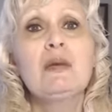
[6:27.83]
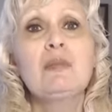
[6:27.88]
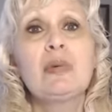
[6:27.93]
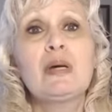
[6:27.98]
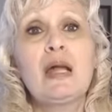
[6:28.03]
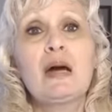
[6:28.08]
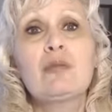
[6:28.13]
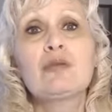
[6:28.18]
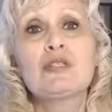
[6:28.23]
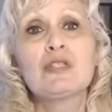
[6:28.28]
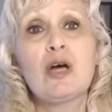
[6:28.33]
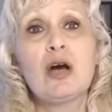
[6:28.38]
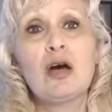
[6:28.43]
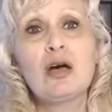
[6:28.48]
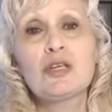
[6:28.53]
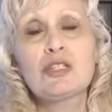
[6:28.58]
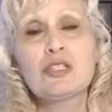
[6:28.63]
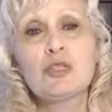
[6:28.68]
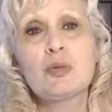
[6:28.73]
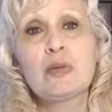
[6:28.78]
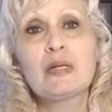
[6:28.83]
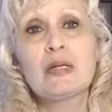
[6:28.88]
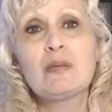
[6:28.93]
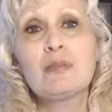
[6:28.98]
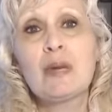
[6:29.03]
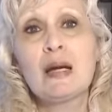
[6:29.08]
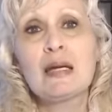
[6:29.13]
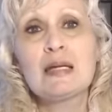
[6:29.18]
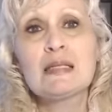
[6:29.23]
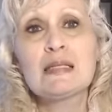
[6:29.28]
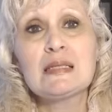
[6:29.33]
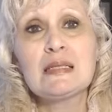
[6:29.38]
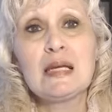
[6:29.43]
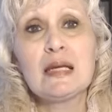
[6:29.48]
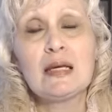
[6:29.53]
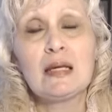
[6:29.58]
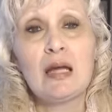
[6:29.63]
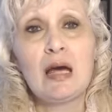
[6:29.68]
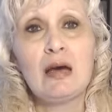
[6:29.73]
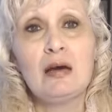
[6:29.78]
but I was also in a
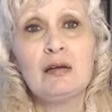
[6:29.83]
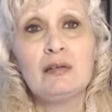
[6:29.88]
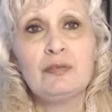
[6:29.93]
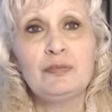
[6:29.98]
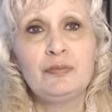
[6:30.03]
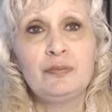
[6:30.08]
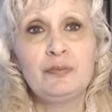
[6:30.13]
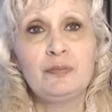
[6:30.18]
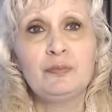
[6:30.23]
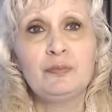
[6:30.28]
mindset of